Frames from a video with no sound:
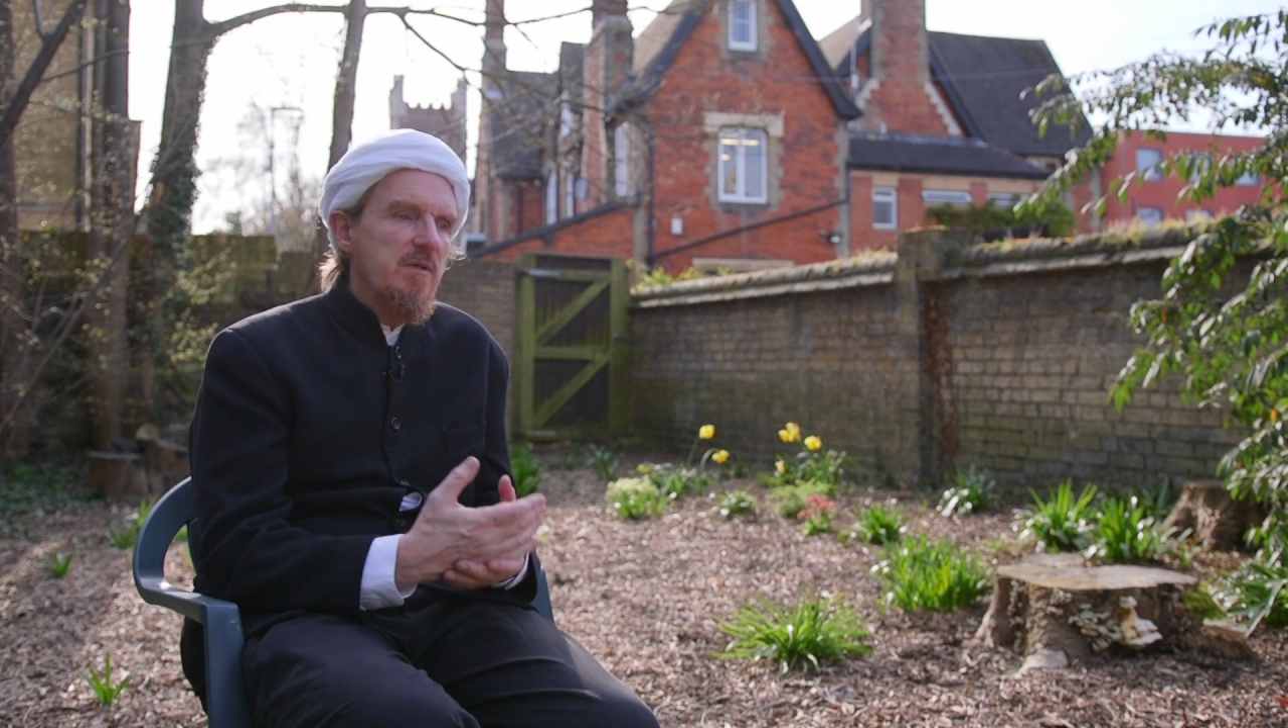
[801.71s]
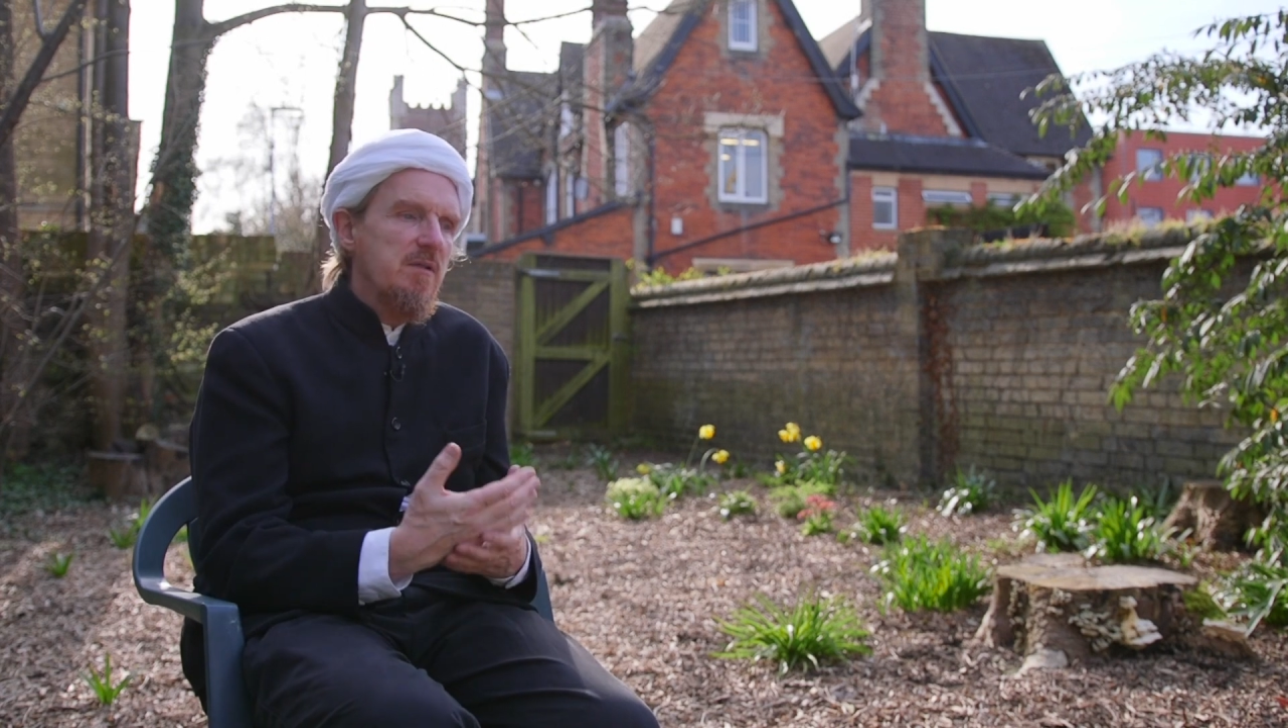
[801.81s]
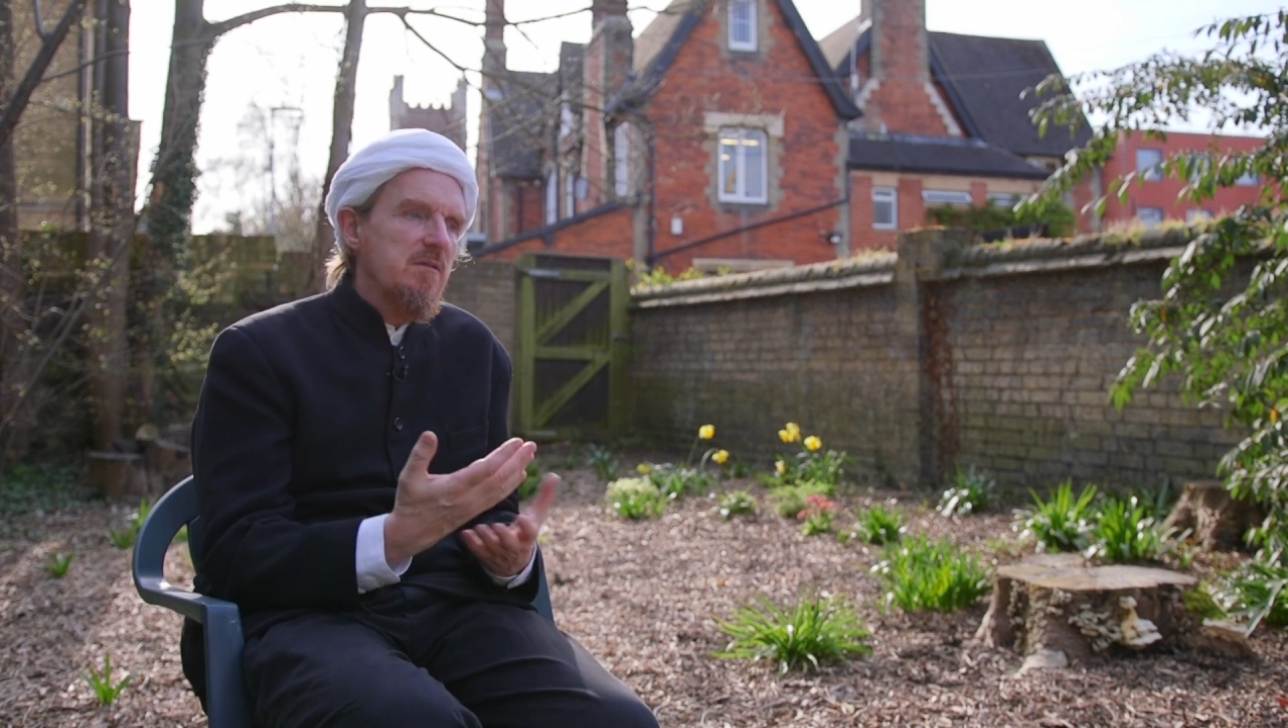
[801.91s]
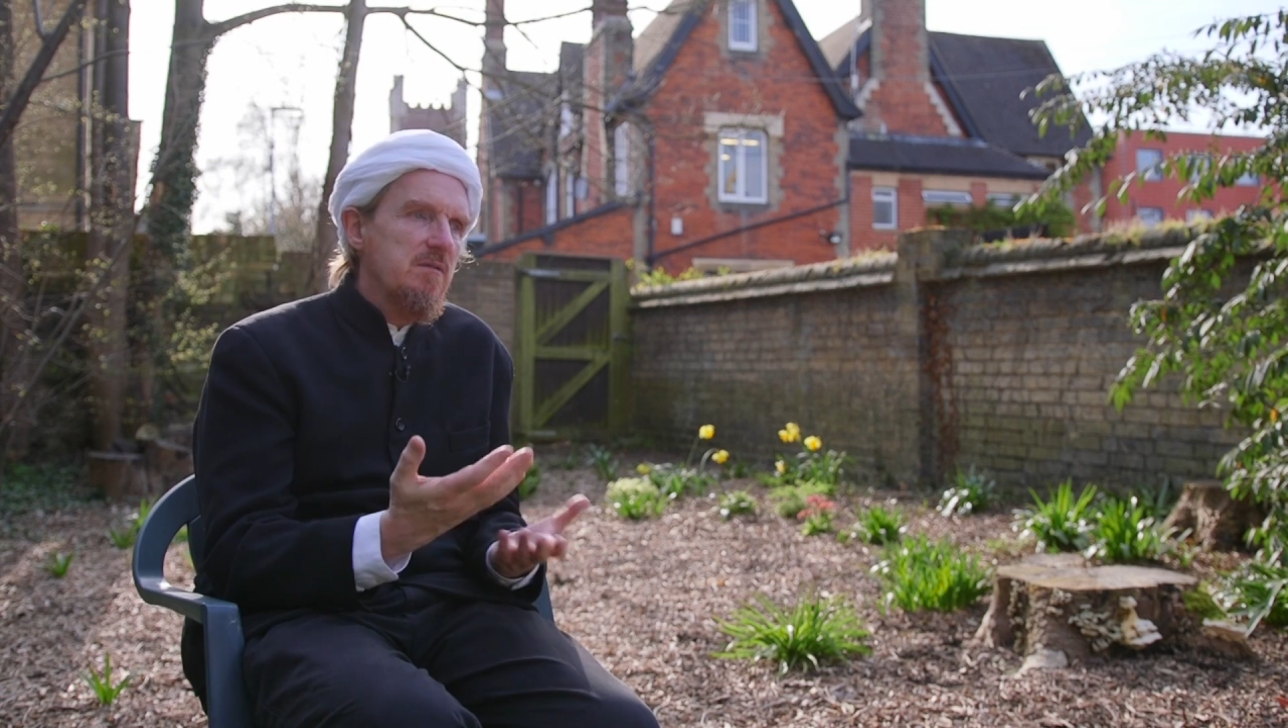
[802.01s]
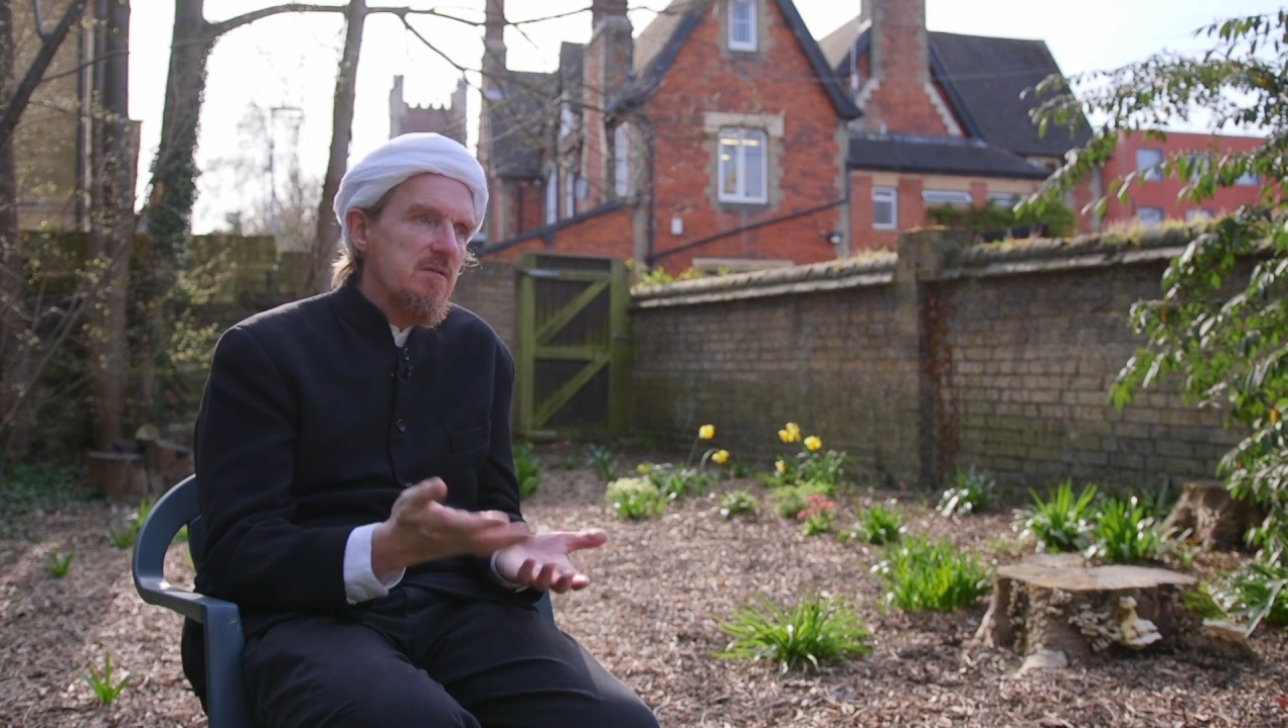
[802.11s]

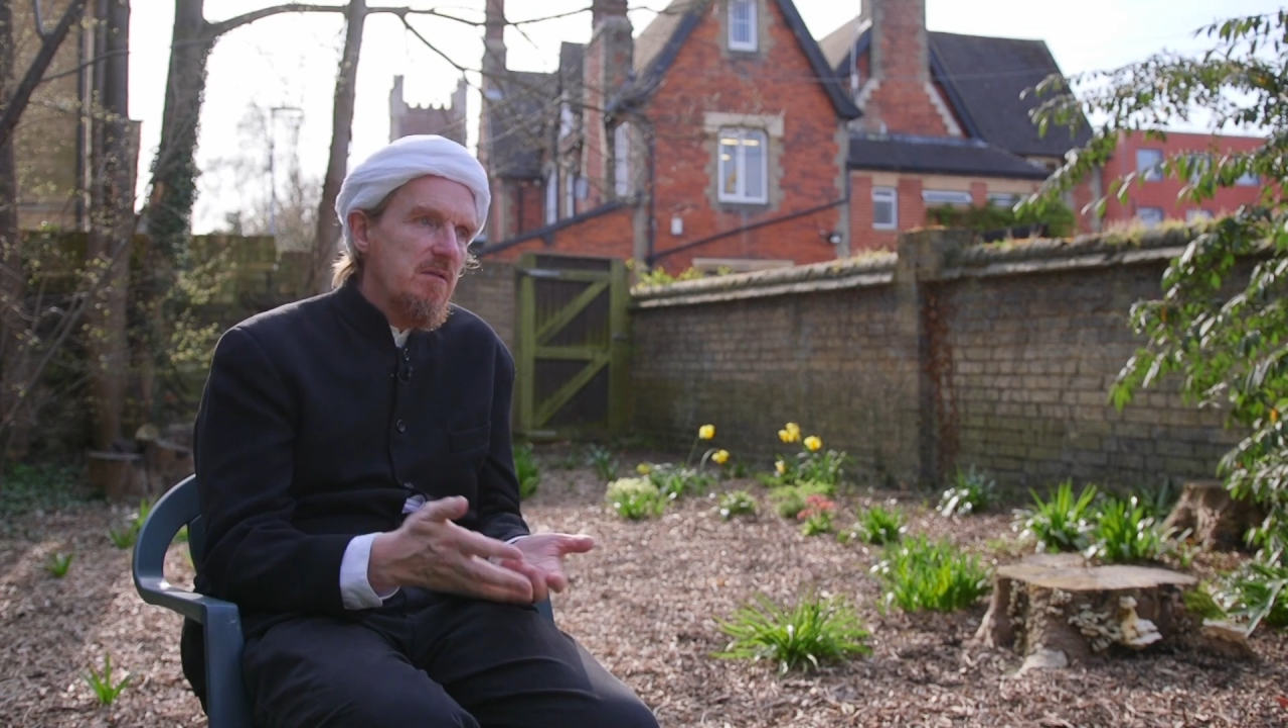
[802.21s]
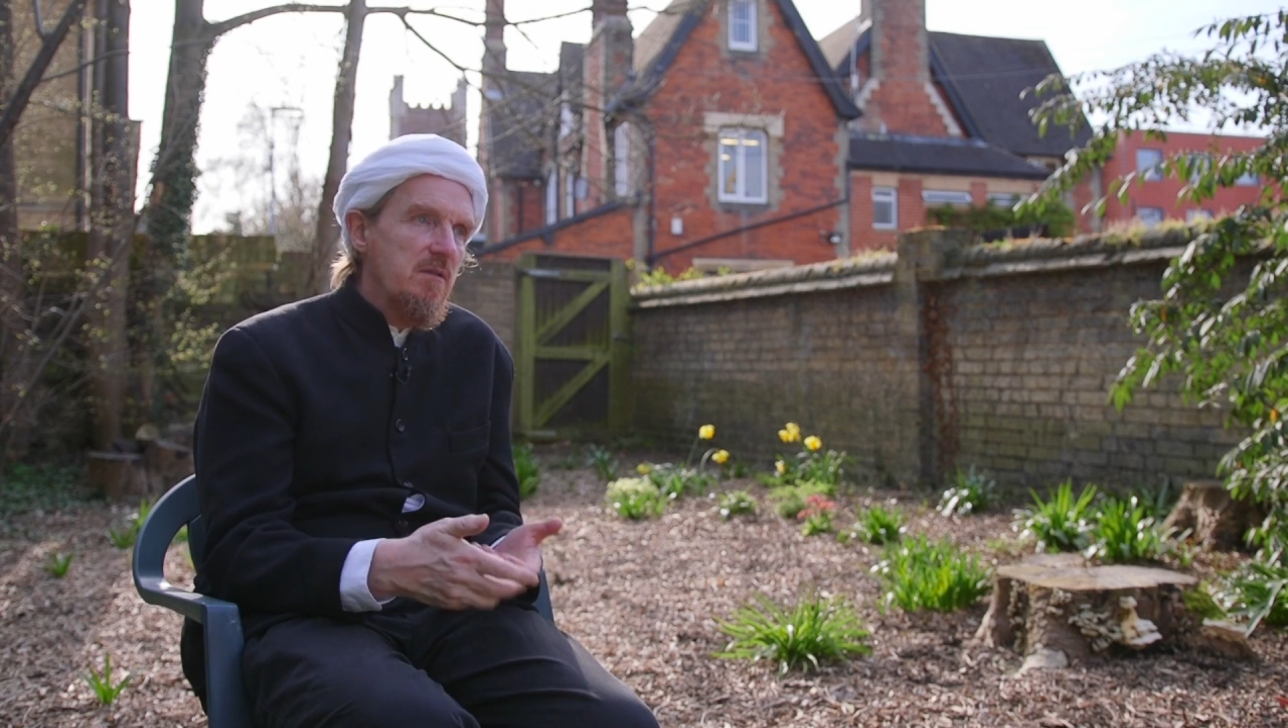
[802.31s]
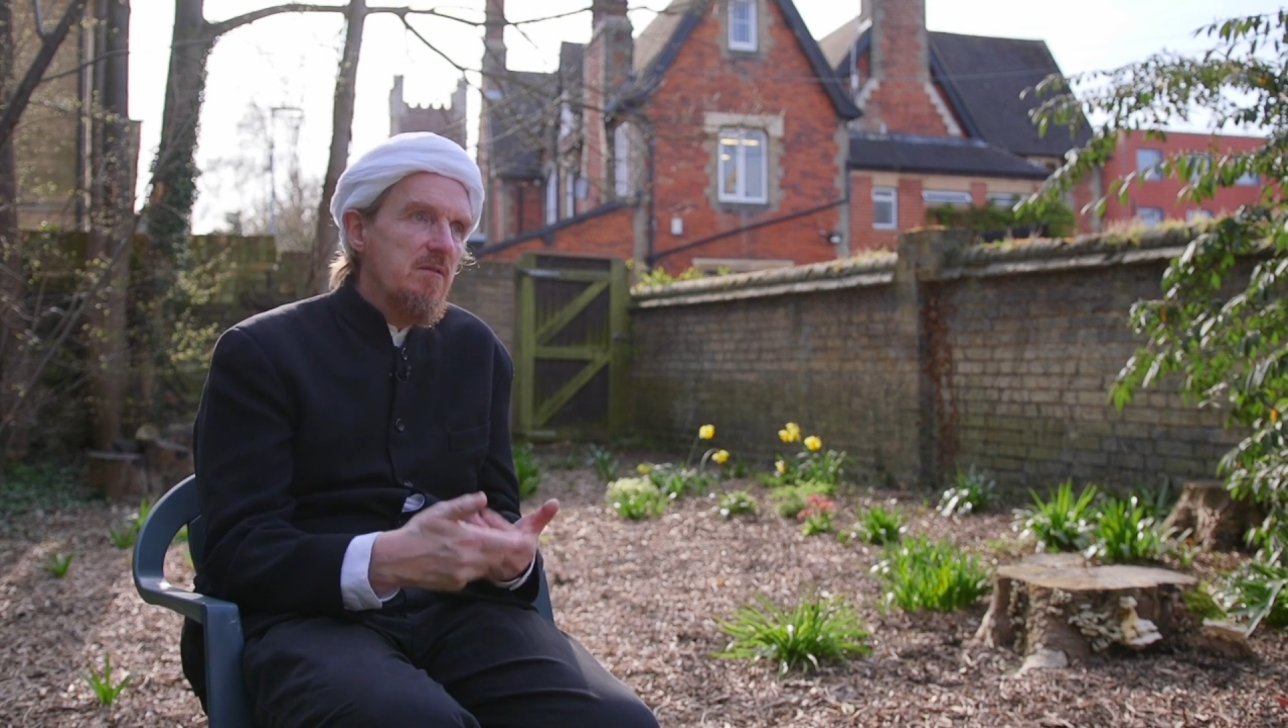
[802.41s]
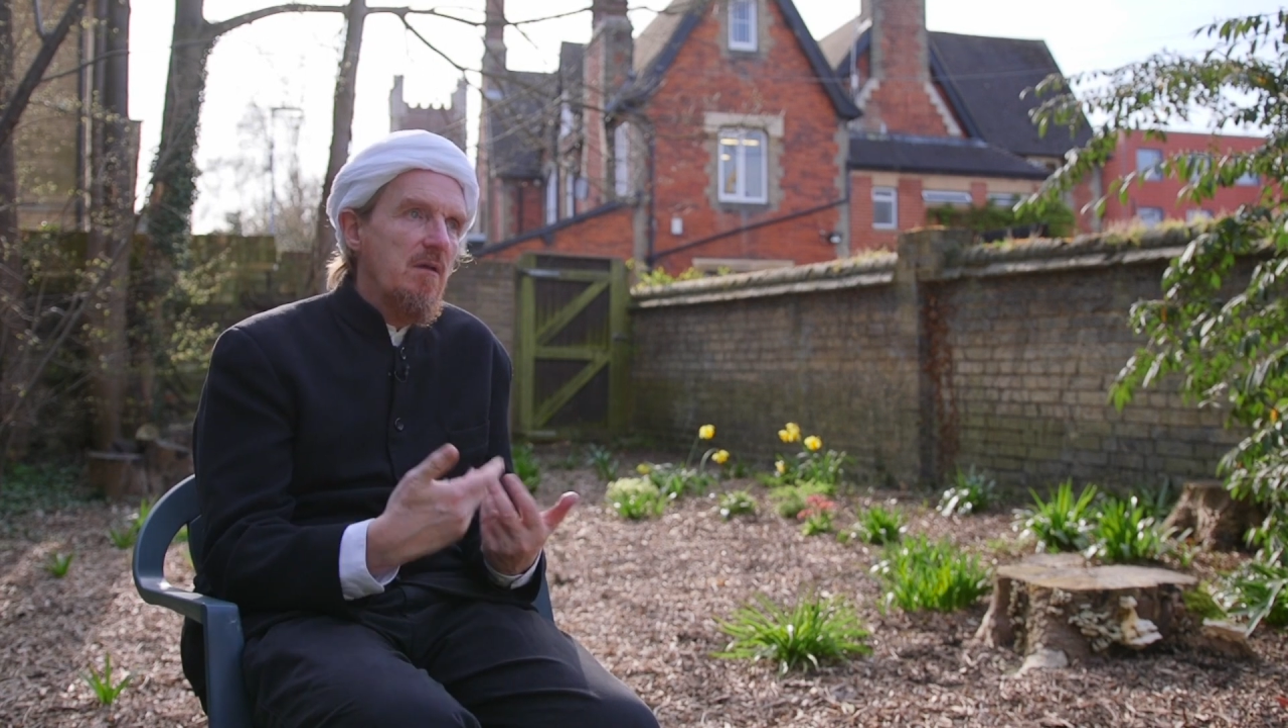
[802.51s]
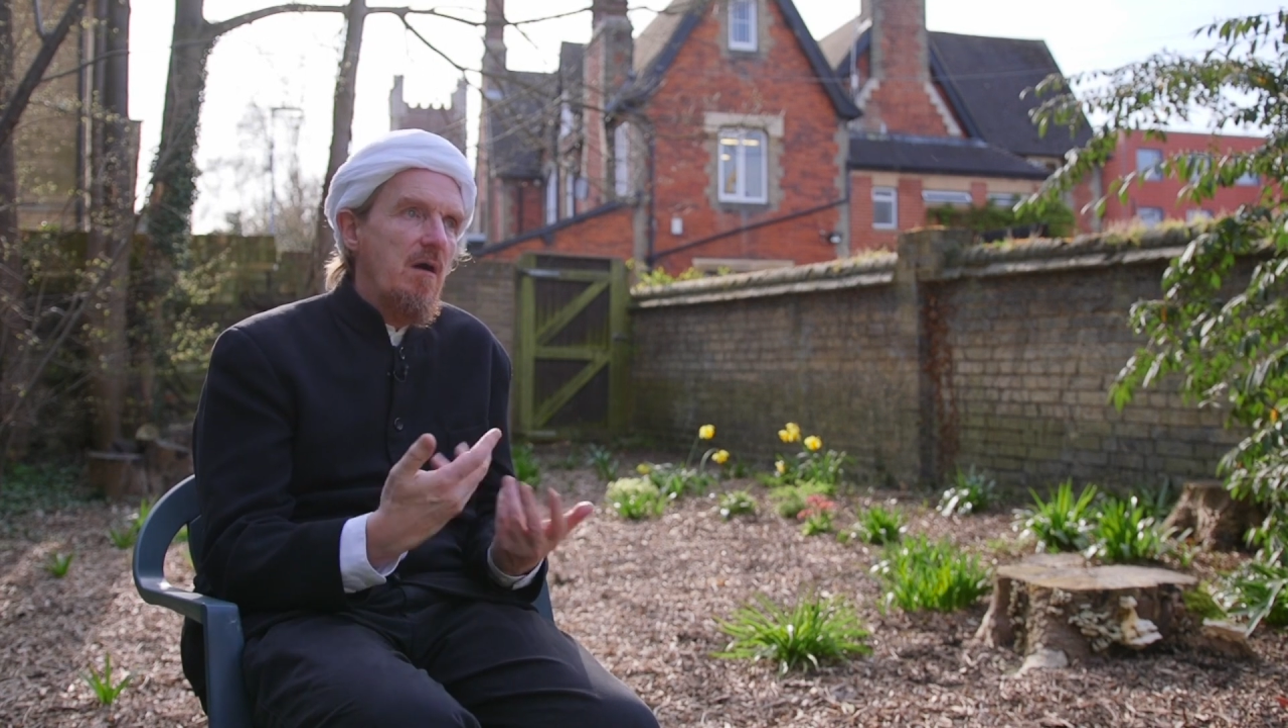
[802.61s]
because
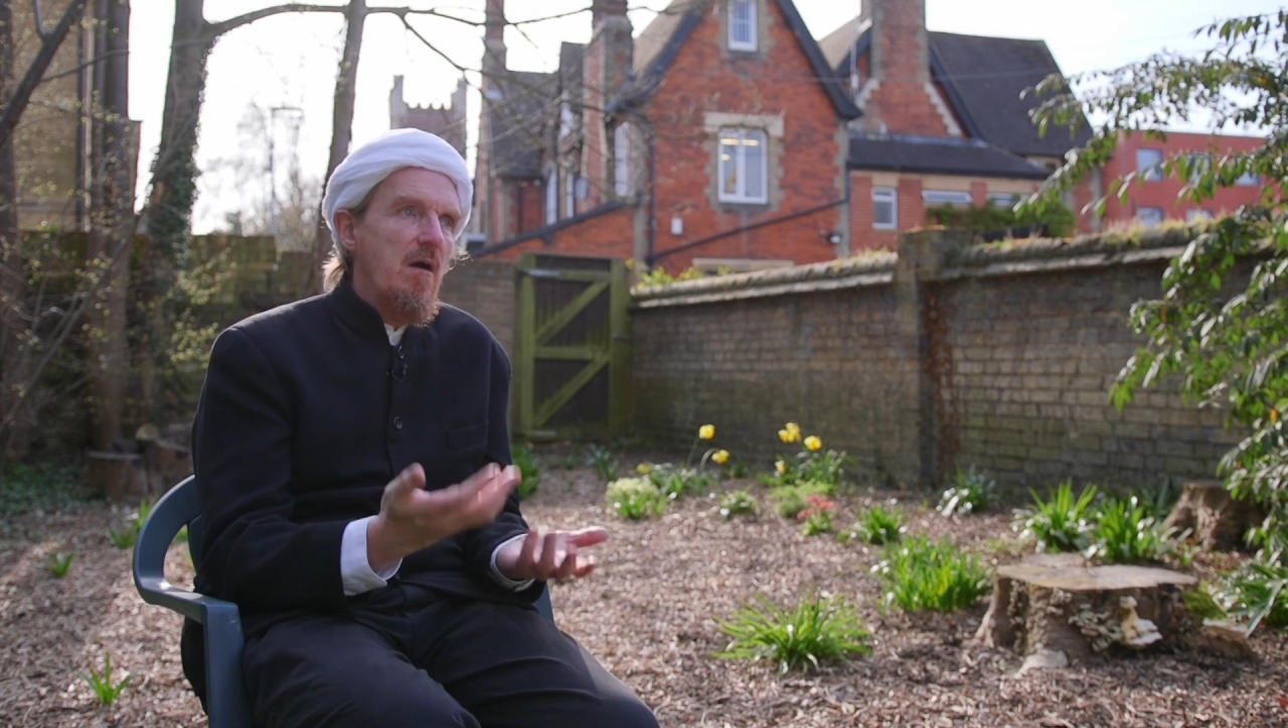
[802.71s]
it's